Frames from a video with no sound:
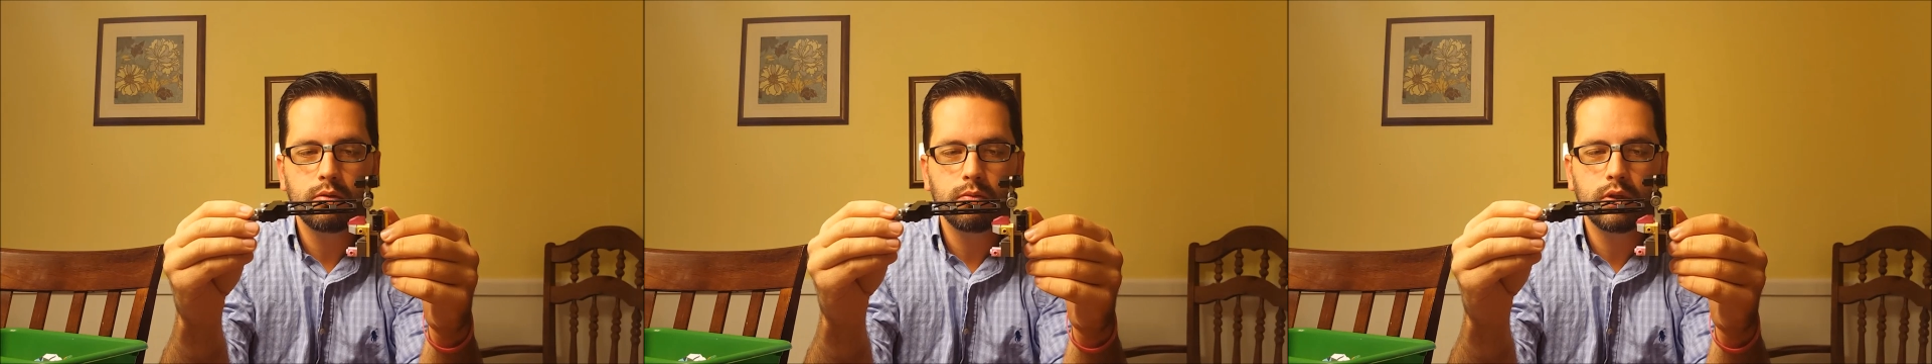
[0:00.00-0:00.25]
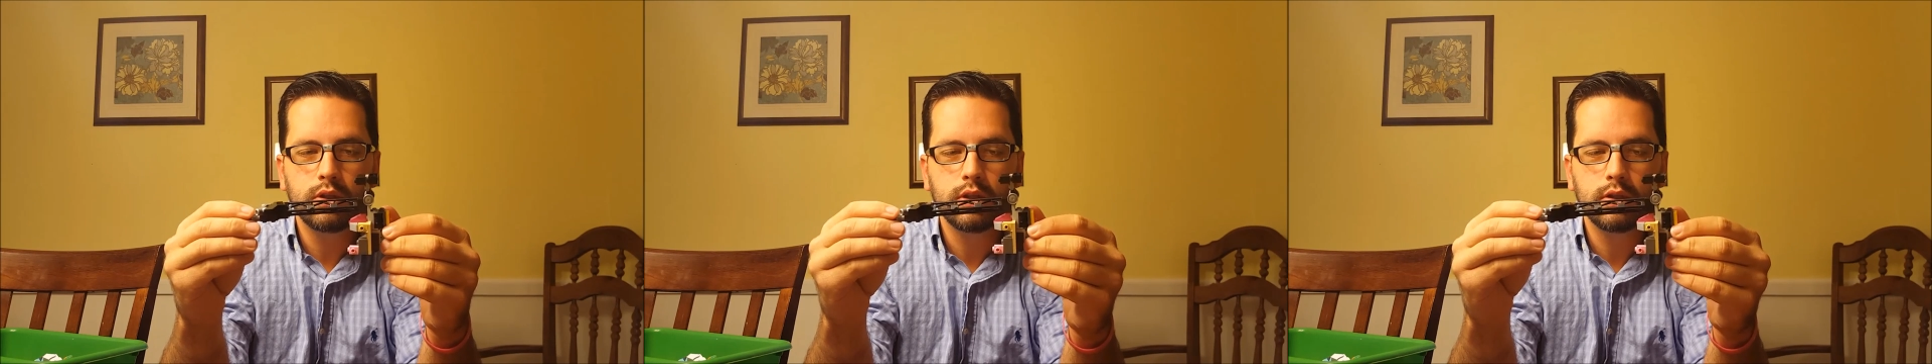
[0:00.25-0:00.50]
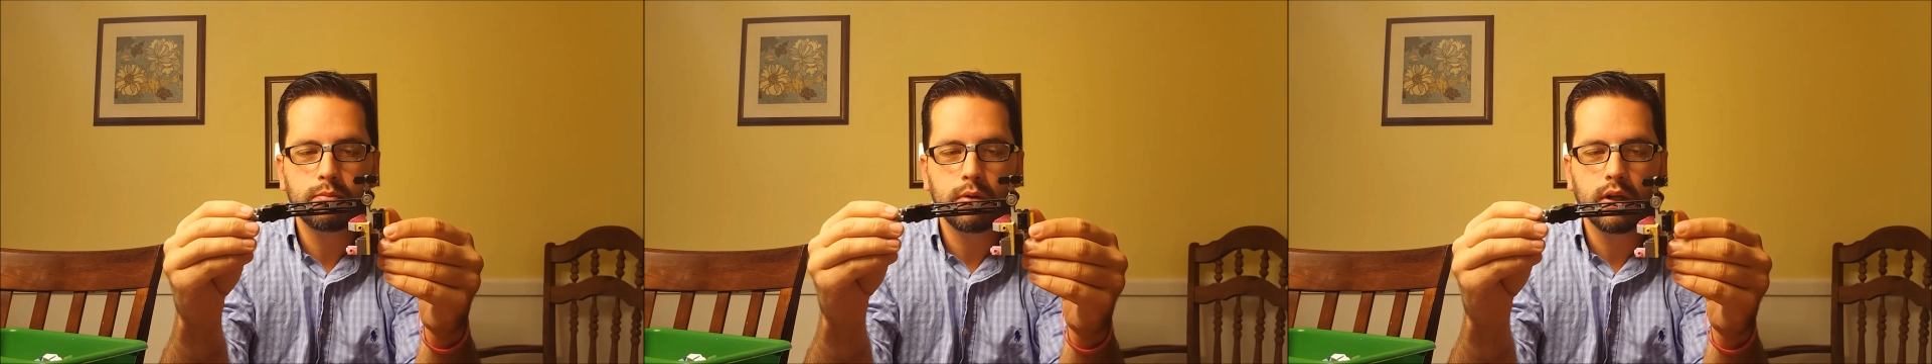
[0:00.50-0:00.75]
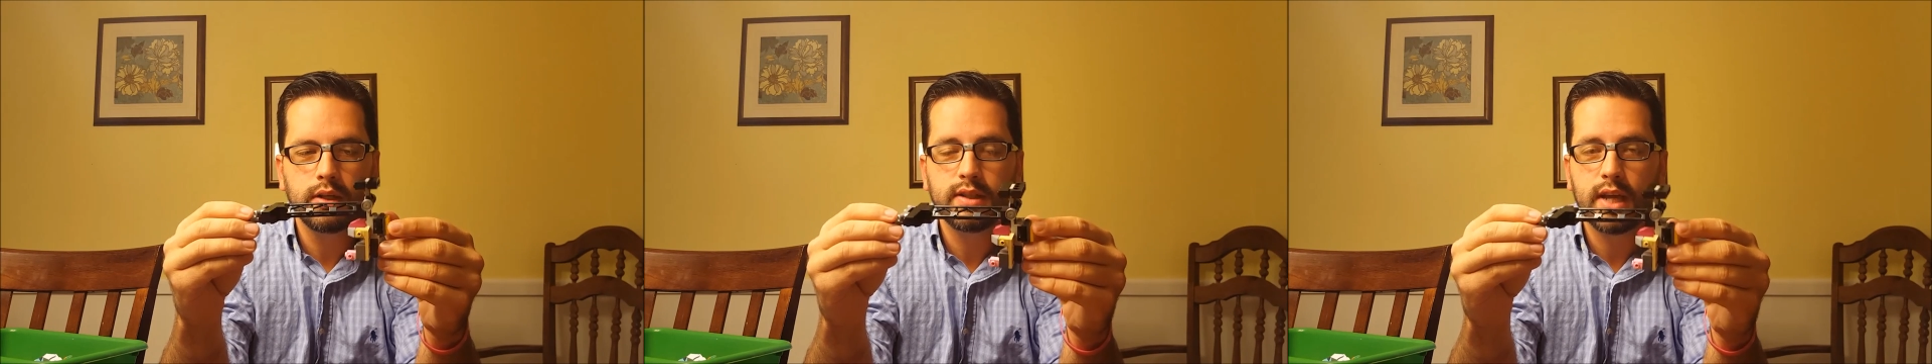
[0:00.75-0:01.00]
which is
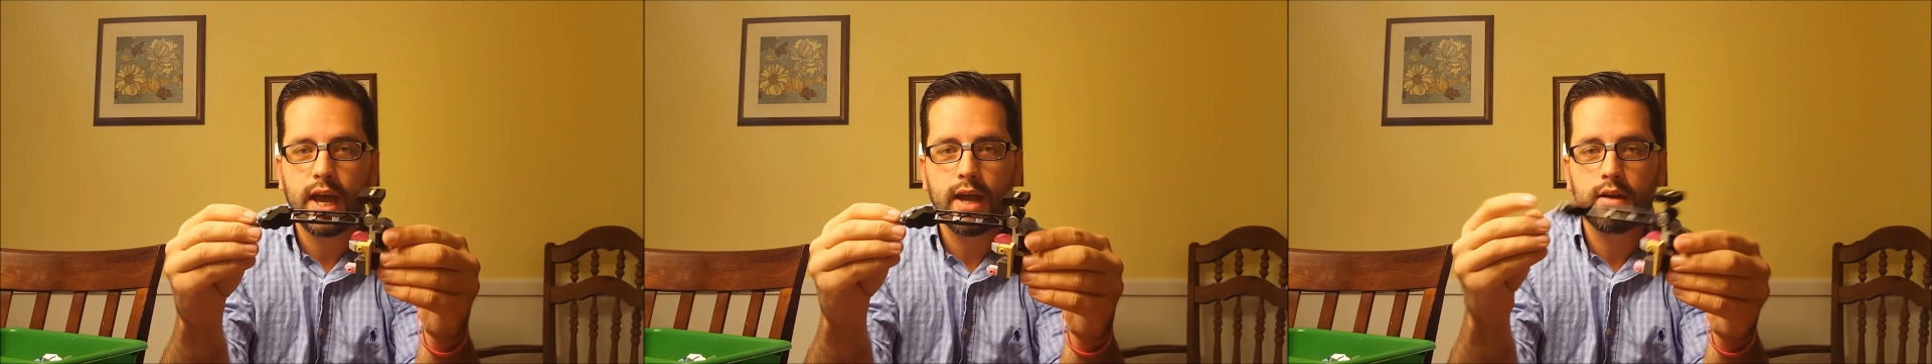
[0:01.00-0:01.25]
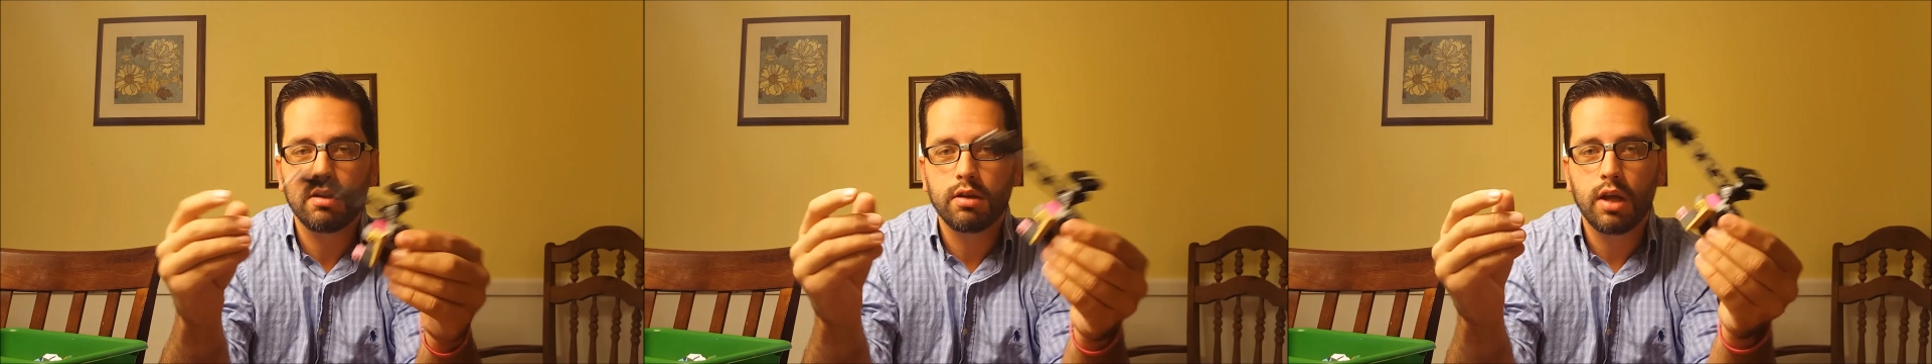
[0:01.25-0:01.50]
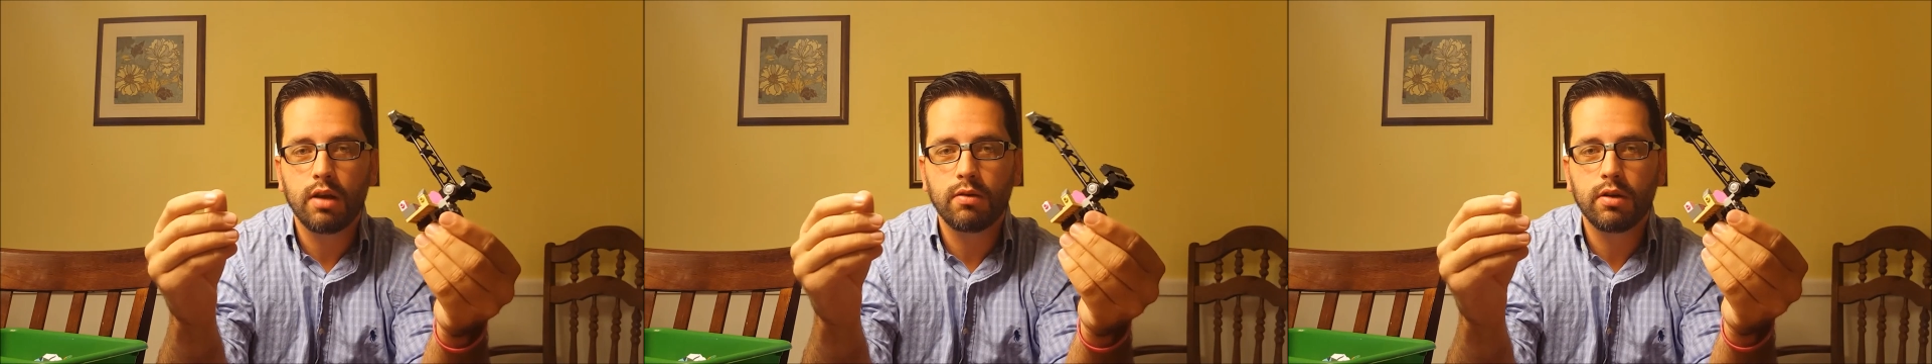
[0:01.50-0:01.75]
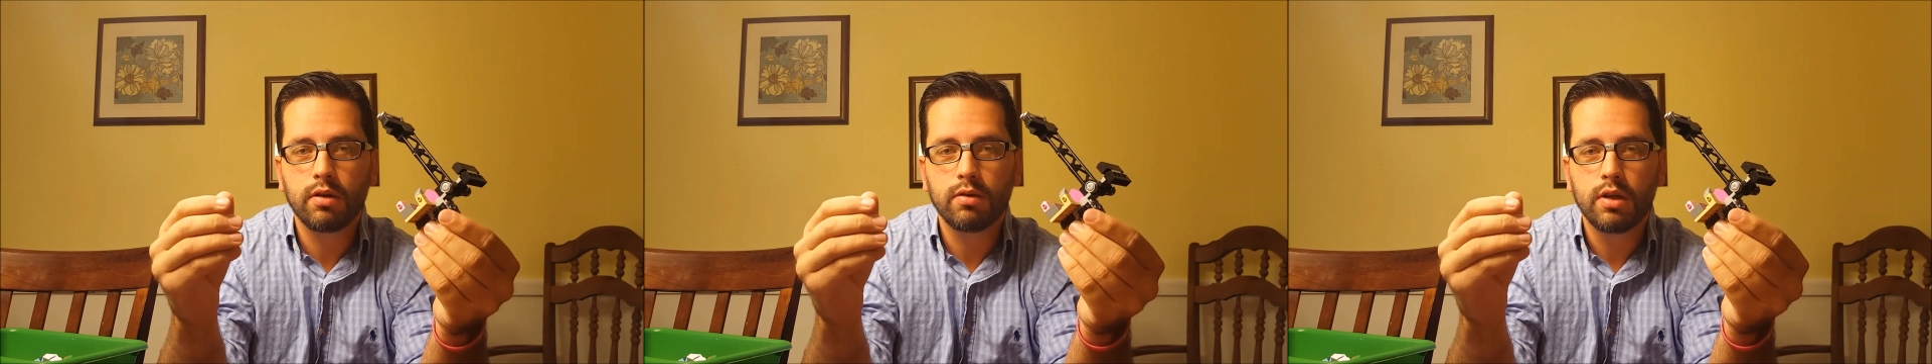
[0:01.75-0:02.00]
probably sad. I
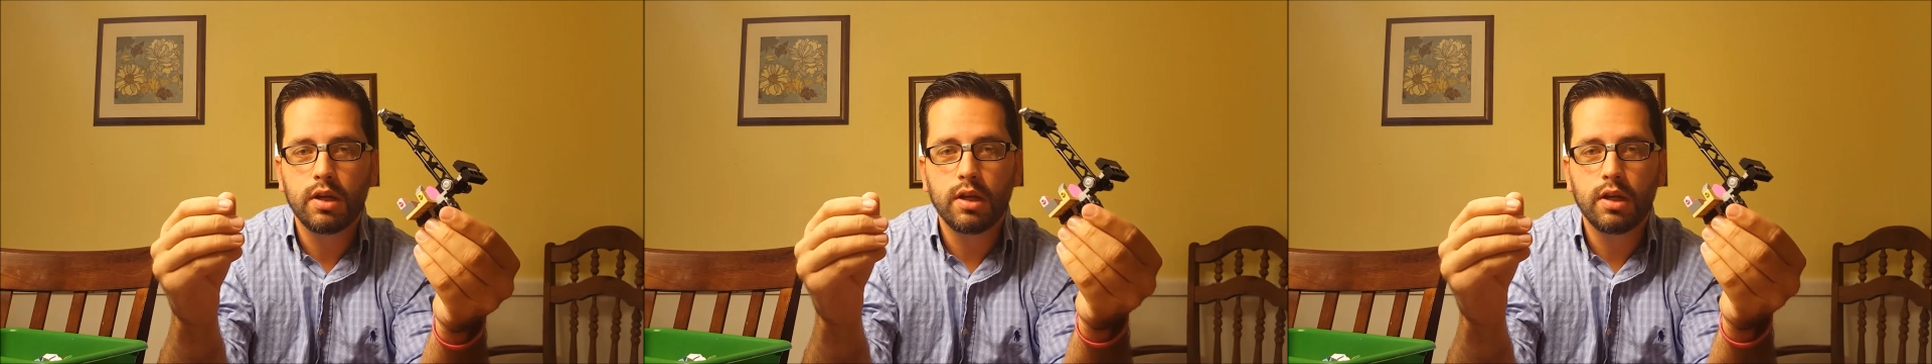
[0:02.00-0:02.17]
don't know.